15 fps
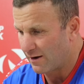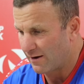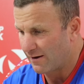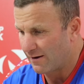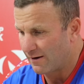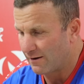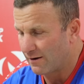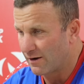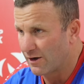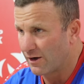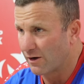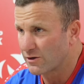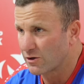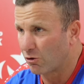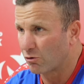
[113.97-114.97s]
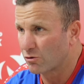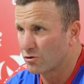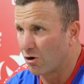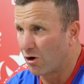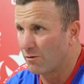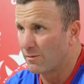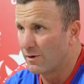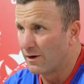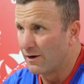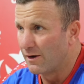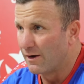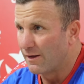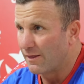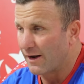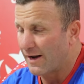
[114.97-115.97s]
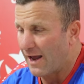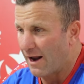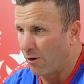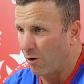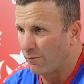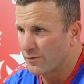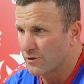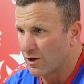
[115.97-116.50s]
It's a long time that he had off,